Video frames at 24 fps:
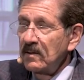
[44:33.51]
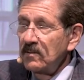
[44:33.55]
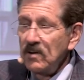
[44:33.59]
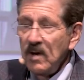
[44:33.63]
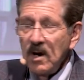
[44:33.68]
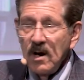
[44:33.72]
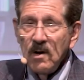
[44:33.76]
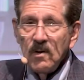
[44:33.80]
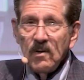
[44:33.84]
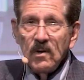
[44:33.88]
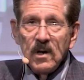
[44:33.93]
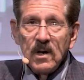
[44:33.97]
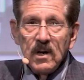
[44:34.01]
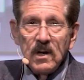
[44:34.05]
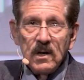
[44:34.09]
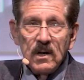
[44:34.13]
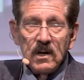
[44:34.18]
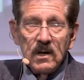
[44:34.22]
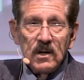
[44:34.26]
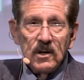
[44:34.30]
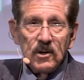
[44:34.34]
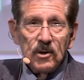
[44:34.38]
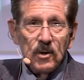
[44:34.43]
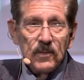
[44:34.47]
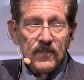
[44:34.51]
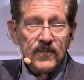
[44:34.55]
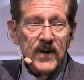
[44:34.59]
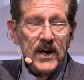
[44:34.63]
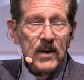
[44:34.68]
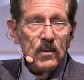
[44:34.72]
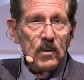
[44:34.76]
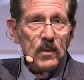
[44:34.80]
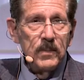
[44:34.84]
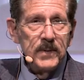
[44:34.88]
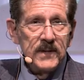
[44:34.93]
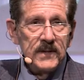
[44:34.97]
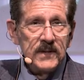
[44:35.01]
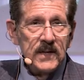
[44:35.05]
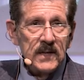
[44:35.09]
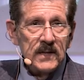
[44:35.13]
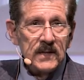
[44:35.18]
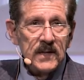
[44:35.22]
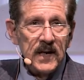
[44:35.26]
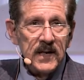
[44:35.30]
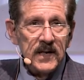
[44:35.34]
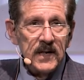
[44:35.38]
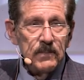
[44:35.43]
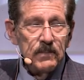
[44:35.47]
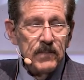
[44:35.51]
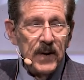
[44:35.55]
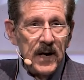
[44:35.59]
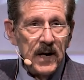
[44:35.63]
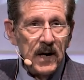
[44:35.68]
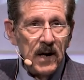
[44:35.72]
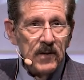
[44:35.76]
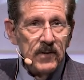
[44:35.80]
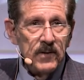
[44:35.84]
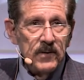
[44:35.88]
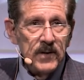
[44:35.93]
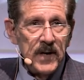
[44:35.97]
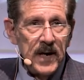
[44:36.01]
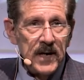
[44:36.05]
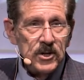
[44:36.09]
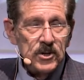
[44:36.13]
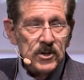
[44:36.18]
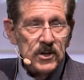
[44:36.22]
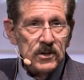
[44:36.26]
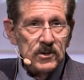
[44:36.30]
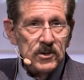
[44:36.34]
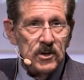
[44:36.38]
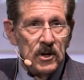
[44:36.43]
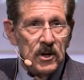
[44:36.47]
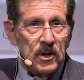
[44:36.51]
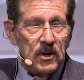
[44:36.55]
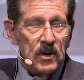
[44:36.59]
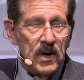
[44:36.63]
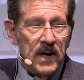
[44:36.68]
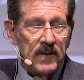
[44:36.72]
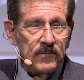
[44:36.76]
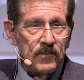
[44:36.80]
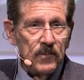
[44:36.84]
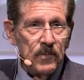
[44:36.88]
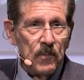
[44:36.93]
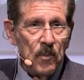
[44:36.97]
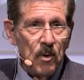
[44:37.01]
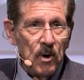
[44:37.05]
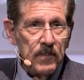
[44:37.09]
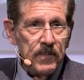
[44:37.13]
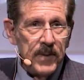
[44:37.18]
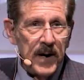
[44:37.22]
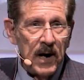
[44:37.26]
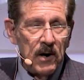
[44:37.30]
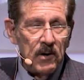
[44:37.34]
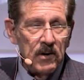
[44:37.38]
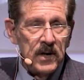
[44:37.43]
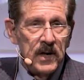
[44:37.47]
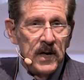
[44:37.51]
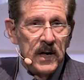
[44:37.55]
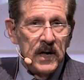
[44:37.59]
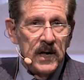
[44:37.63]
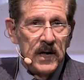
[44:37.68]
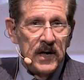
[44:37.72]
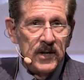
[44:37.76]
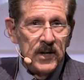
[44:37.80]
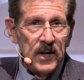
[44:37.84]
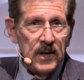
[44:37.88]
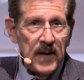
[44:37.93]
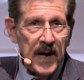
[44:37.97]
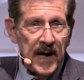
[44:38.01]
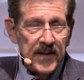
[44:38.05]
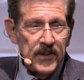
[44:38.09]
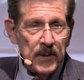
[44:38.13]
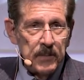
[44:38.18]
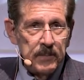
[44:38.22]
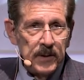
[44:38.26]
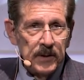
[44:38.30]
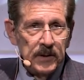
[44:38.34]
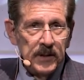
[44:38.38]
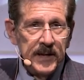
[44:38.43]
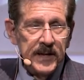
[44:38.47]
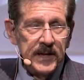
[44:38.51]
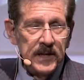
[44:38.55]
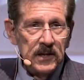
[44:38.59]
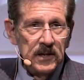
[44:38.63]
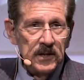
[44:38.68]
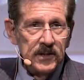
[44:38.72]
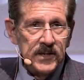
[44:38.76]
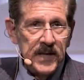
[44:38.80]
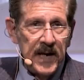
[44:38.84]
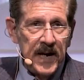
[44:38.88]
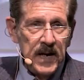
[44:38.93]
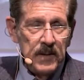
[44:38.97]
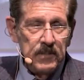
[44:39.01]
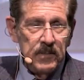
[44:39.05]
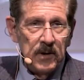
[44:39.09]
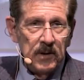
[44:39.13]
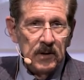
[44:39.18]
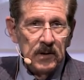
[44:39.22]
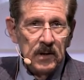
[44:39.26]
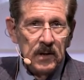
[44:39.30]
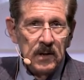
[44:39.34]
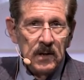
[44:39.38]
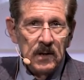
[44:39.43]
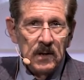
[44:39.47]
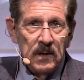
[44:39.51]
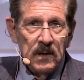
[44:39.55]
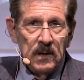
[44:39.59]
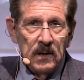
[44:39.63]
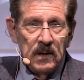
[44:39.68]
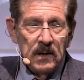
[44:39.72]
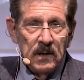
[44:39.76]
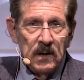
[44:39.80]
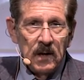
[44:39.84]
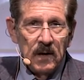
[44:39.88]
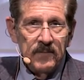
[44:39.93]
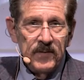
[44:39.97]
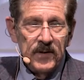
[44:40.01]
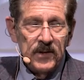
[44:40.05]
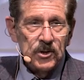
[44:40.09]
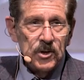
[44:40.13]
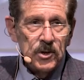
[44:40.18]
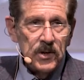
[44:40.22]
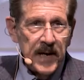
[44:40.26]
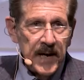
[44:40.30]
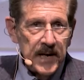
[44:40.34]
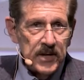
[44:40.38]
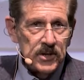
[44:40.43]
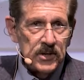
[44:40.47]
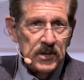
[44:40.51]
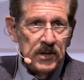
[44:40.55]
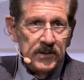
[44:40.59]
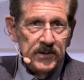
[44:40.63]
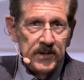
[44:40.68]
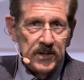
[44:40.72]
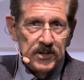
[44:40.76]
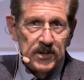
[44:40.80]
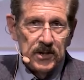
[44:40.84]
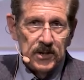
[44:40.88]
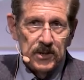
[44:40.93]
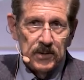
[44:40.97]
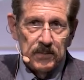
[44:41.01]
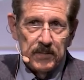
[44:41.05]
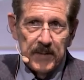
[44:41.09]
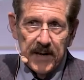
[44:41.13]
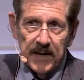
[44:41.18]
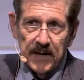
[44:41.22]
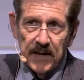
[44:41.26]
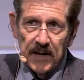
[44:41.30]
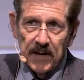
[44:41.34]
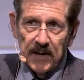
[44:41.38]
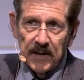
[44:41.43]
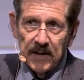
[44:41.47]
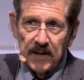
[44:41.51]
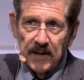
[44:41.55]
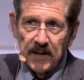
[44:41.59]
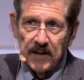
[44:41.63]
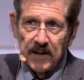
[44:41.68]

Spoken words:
No, your fate will be dictated by other nations who have more power at the political table of international decision making.